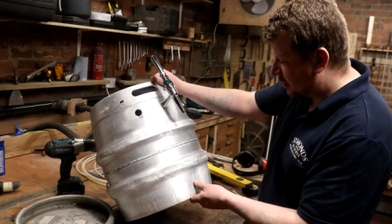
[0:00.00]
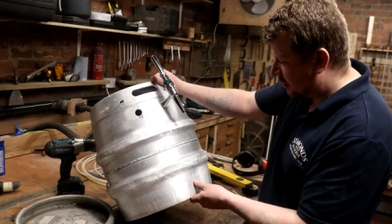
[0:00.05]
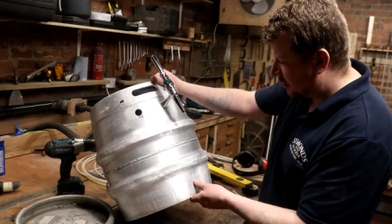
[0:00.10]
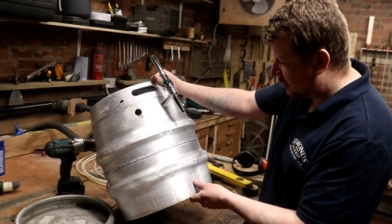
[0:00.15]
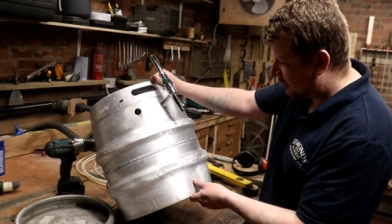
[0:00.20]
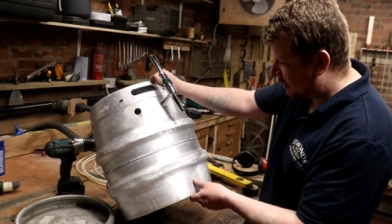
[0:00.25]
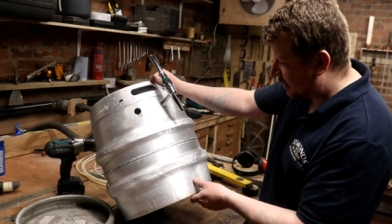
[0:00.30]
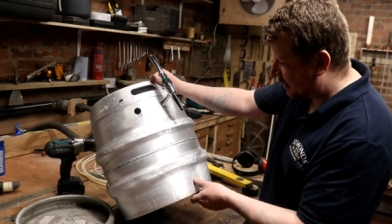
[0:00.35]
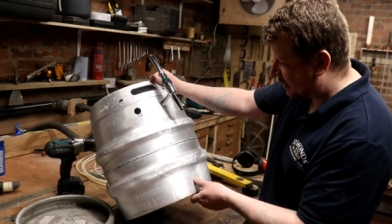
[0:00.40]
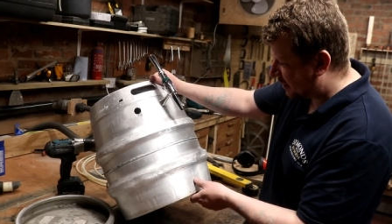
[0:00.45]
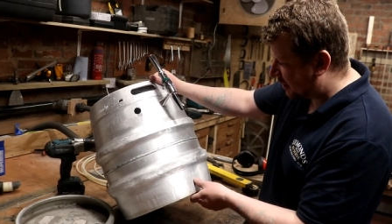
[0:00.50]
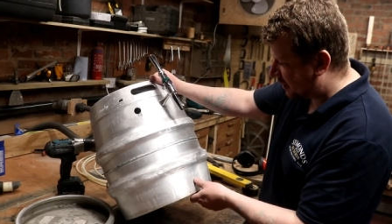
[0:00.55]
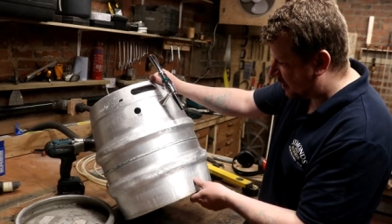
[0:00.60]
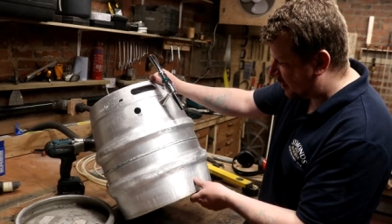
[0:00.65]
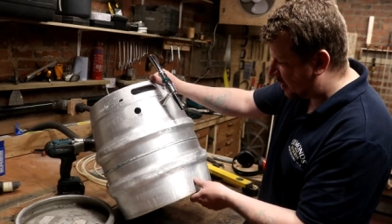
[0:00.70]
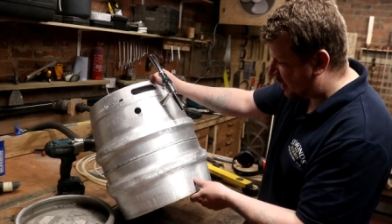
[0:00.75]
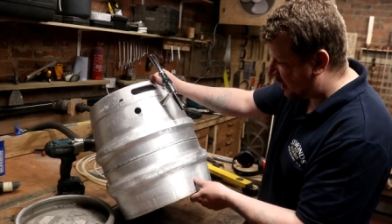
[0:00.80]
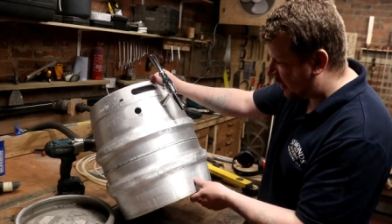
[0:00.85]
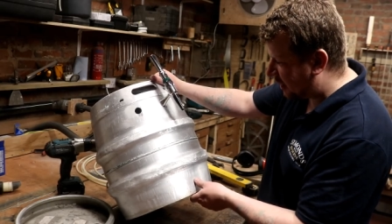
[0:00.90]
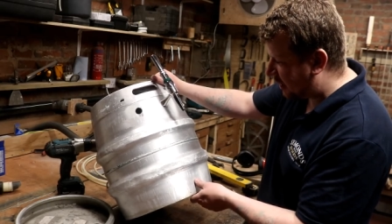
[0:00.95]
the maxi
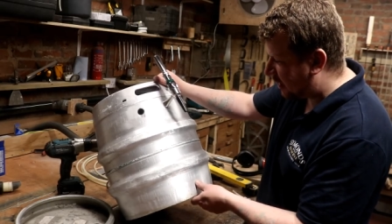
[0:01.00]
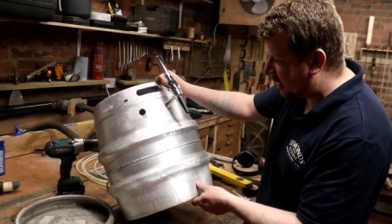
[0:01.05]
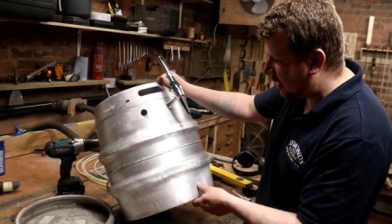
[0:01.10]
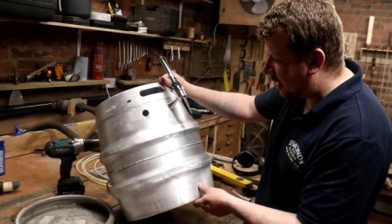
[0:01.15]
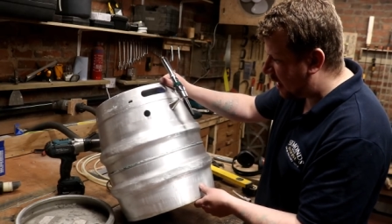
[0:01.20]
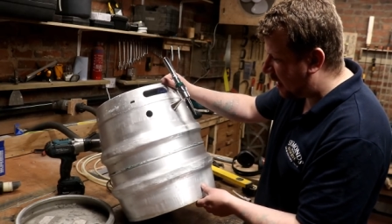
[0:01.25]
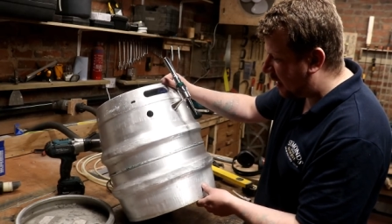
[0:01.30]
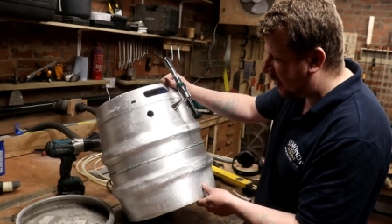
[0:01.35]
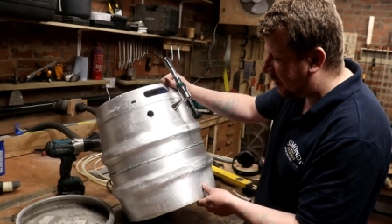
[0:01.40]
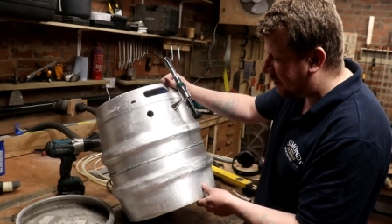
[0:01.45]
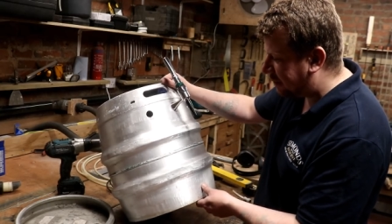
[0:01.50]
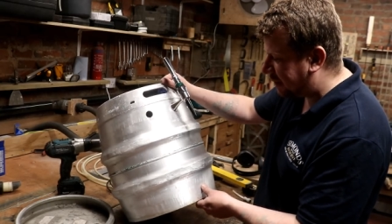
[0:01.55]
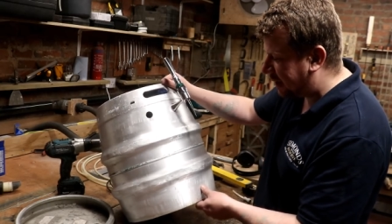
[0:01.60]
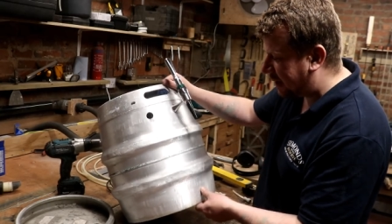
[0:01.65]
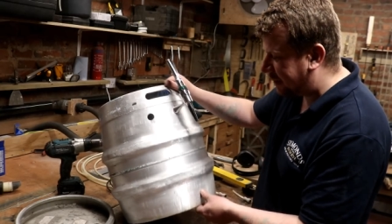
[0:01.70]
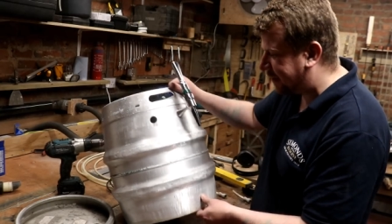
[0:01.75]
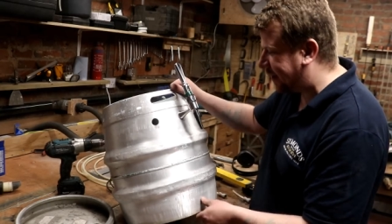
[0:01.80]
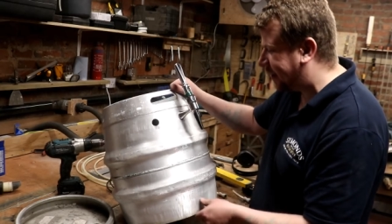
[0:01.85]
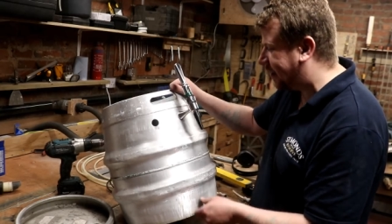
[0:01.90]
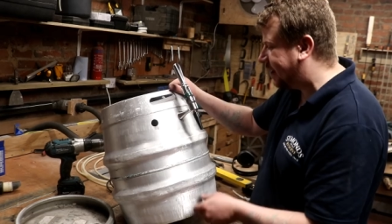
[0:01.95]
chiller and
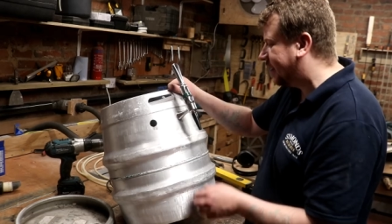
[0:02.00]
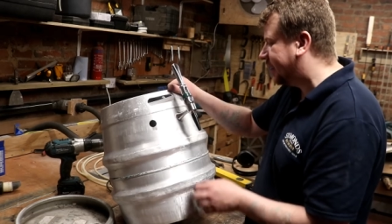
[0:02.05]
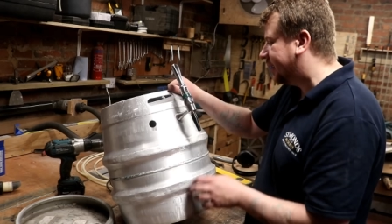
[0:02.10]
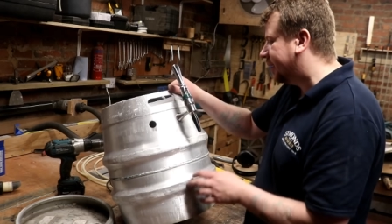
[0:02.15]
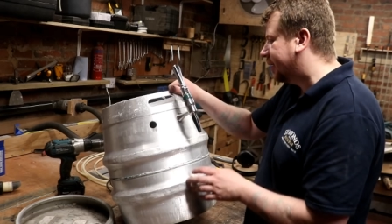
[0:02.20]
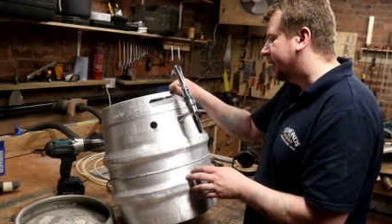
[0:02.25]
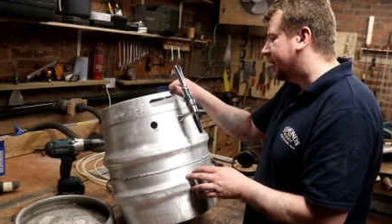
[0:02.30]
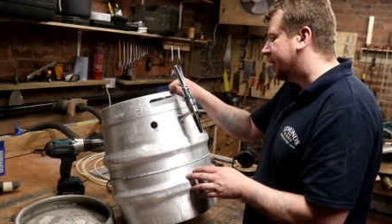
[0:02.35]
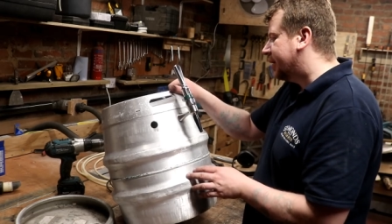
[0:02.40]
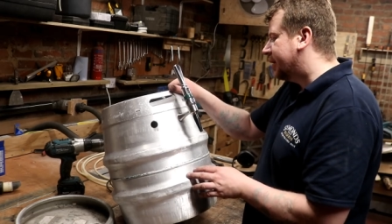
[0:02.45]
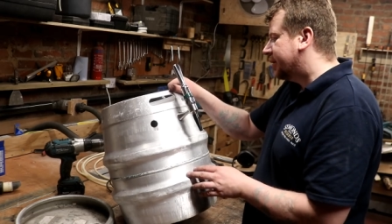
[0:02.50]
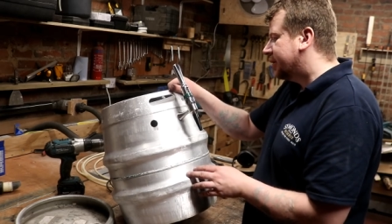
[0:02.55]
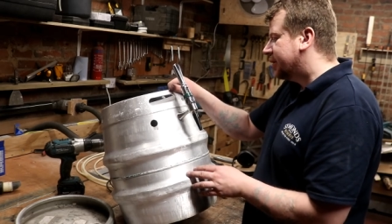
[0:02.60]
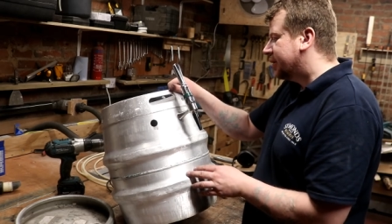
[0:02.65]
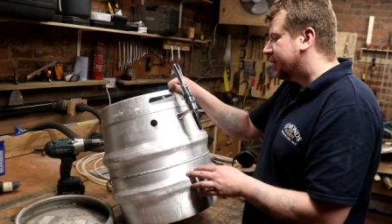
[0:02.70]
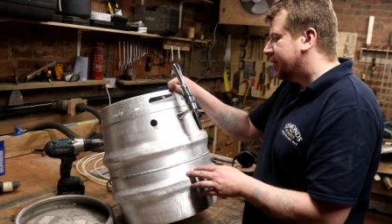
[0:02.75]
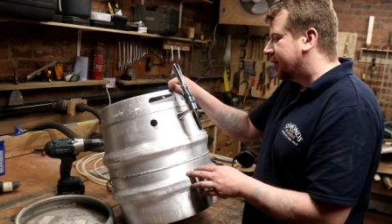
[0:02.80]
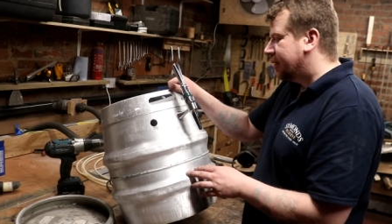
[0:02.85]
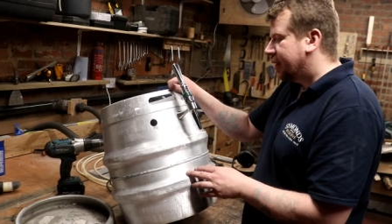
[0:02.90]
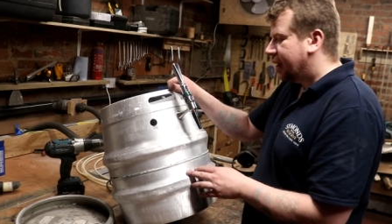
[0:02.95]
maybe
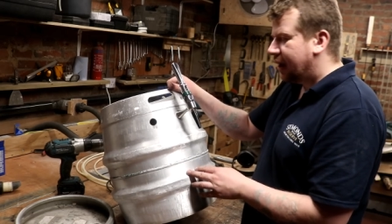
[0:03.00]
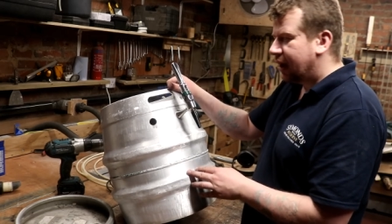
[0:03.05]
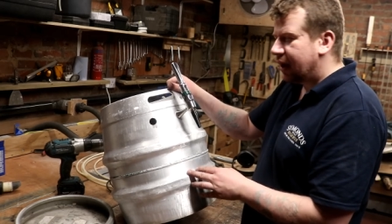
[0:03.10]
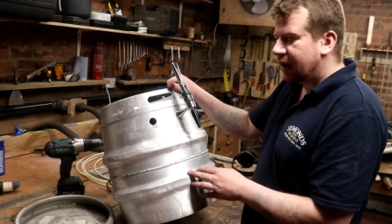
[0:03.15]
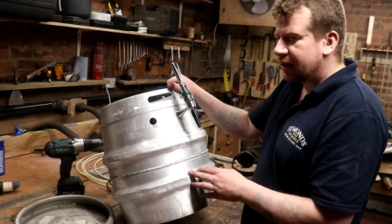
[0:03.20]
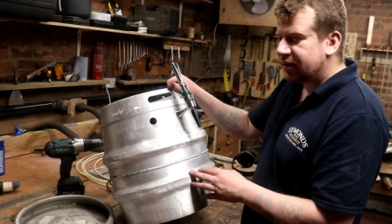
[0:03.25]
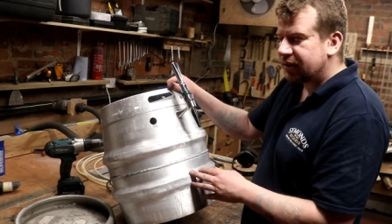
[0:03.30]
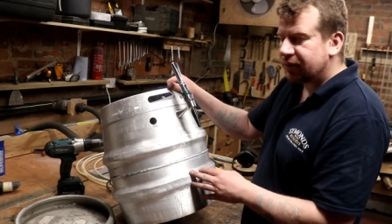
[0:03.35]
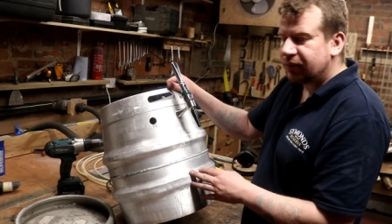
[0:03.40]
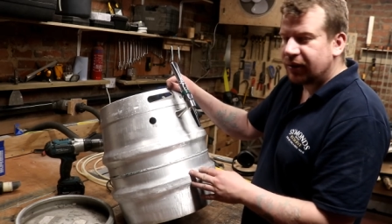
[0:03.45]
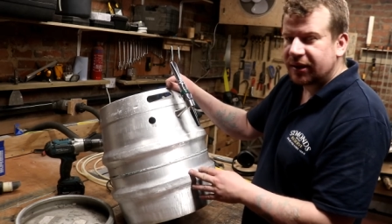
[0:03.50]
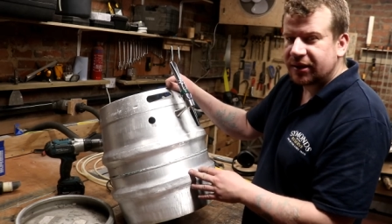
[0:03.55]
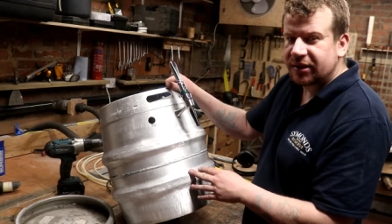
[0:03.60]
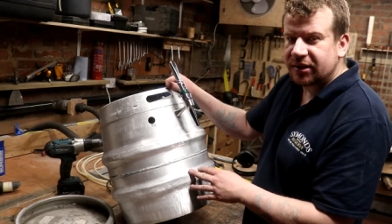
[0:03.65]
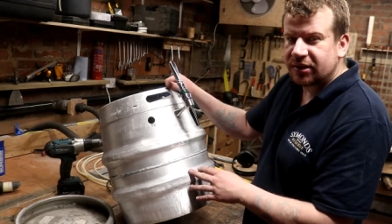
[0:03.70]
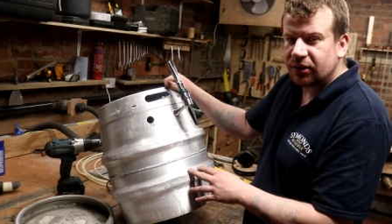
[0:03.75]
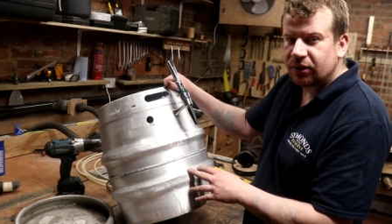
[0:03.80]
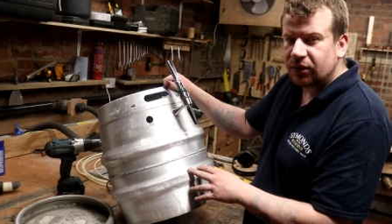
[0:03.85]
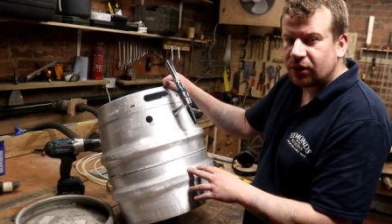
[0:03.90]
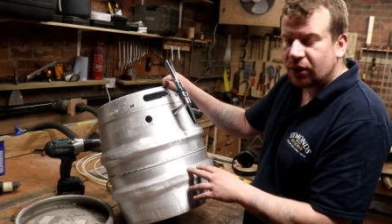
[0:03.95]
uh, somewhere to
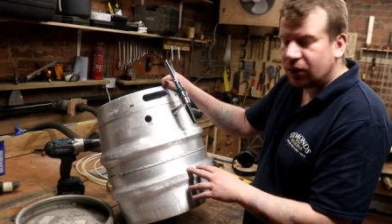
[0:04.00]
store